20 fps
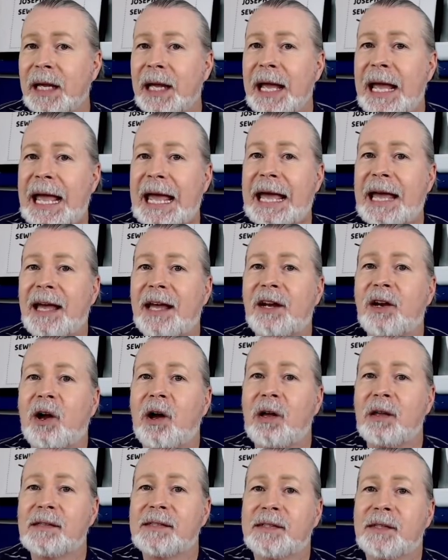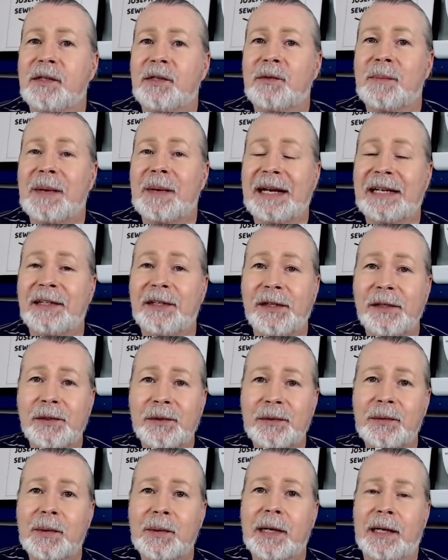And also my
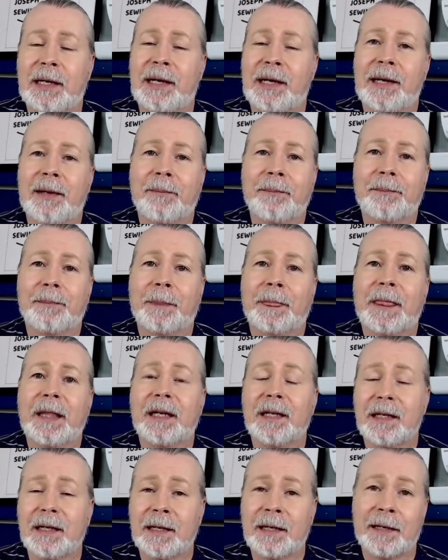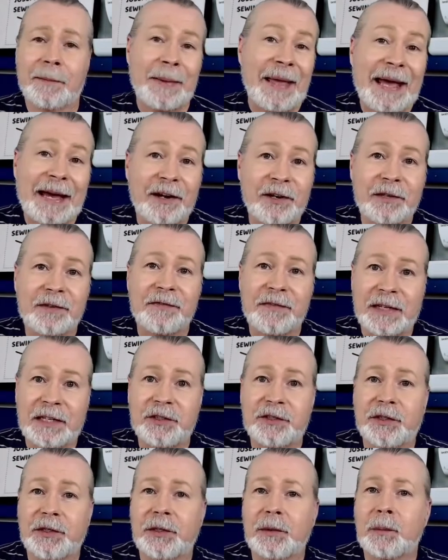new pattern
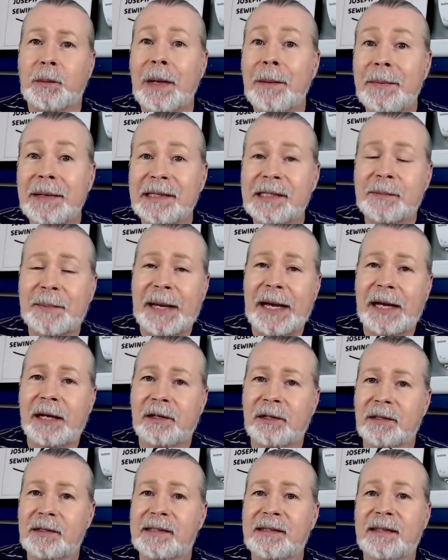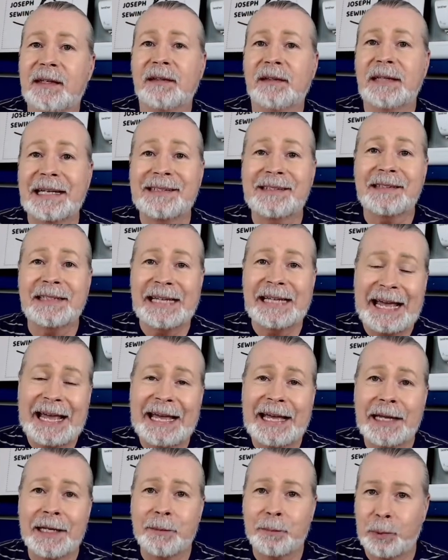venture, women's patterns, the Leslie
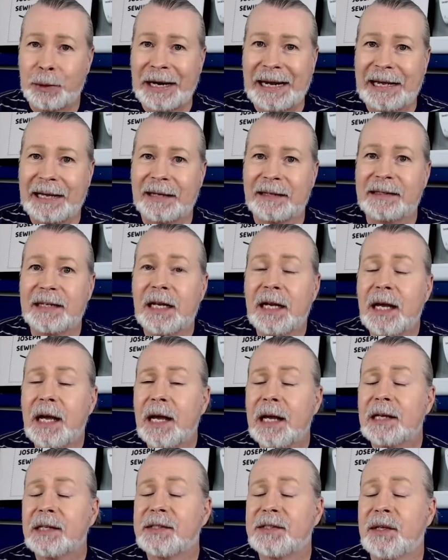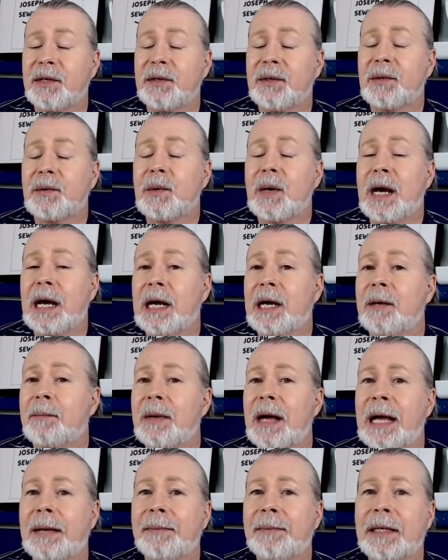Ann brand. So
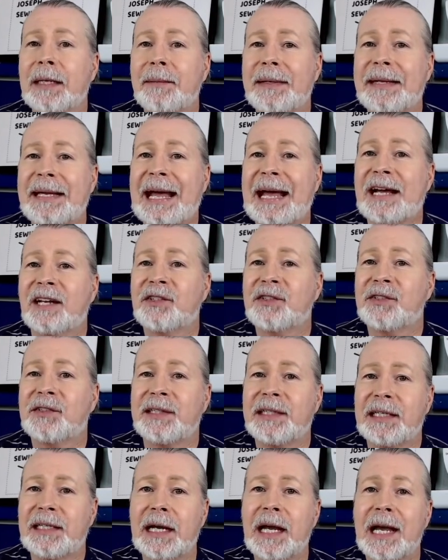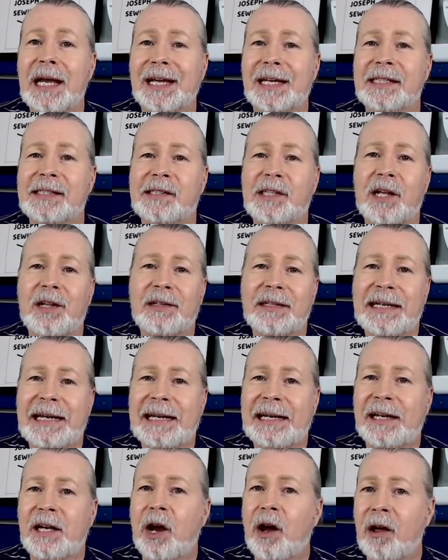I'm going to be actually
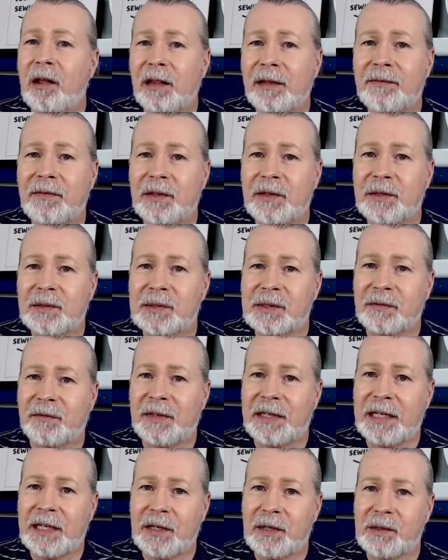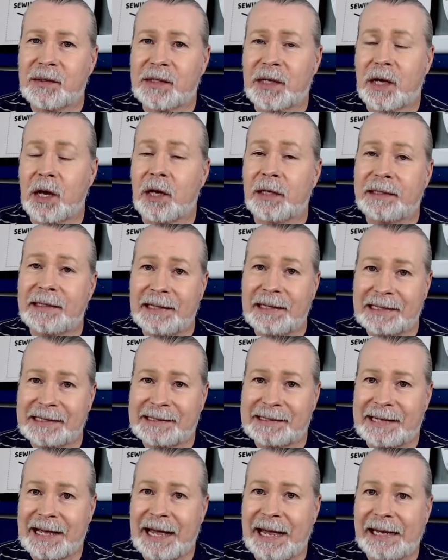consolidating all of those videos onto this
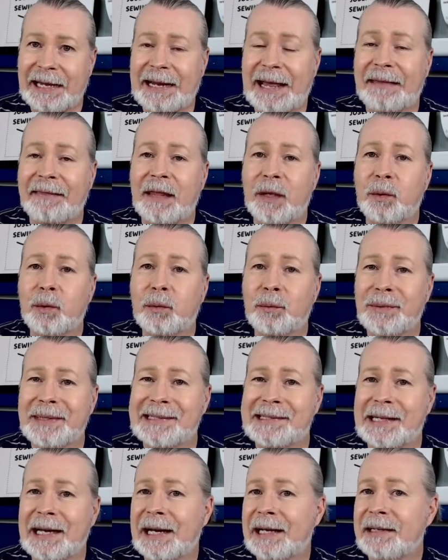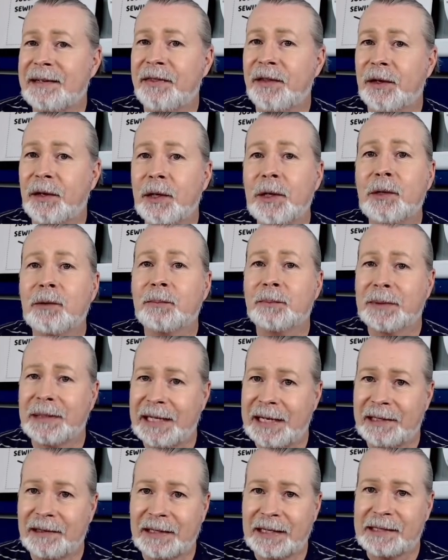site, and they will reside in their own
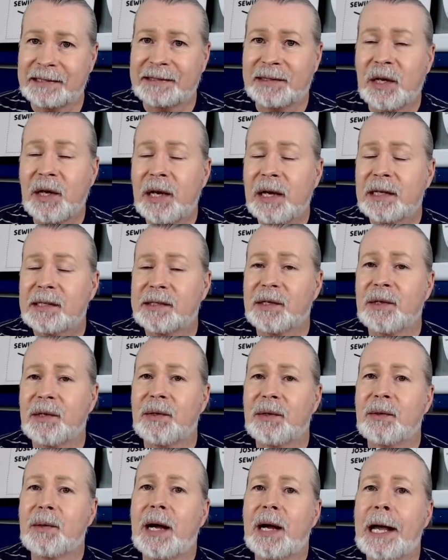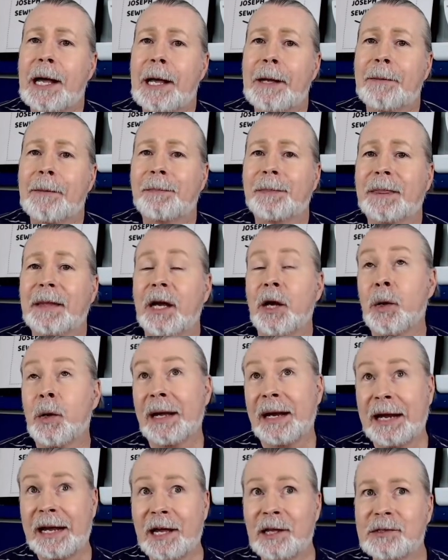playlist. So, oh,
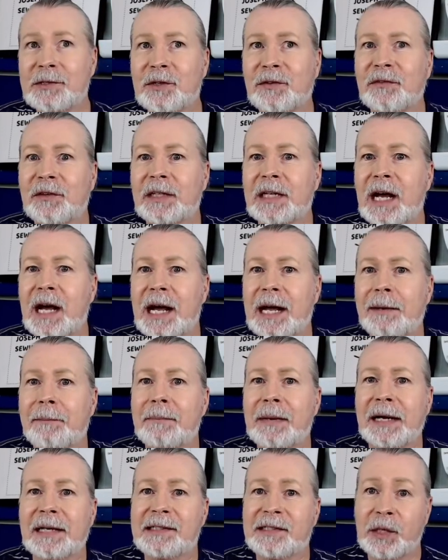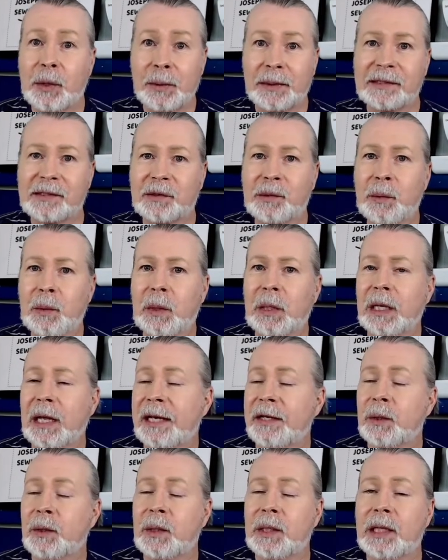and I also forgot my sewing school.
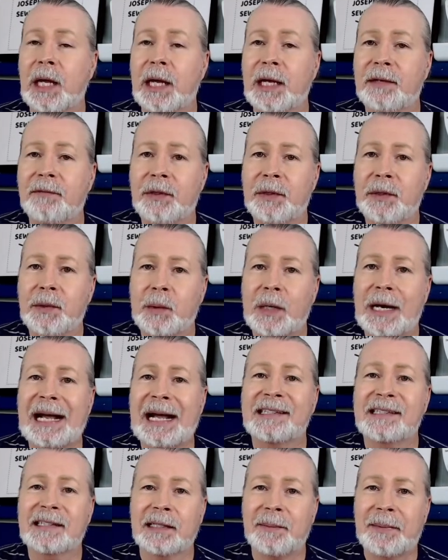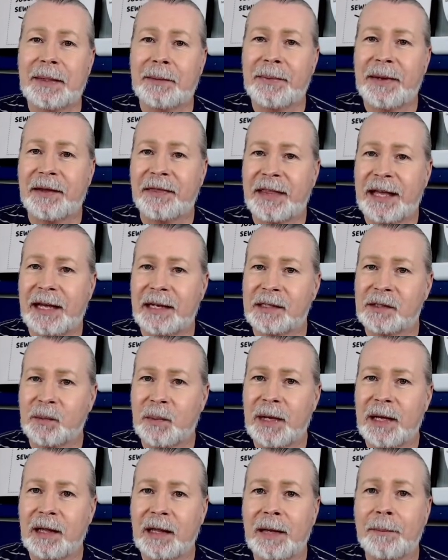I know a lot of you were asking me about that as
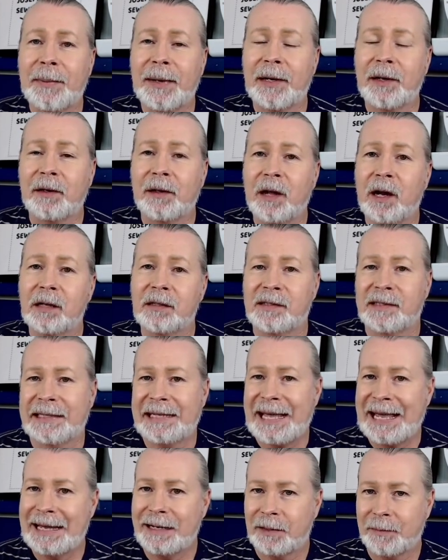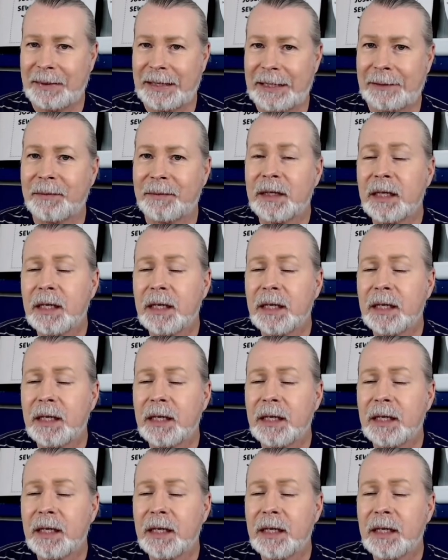well, Apparel Arts Academy.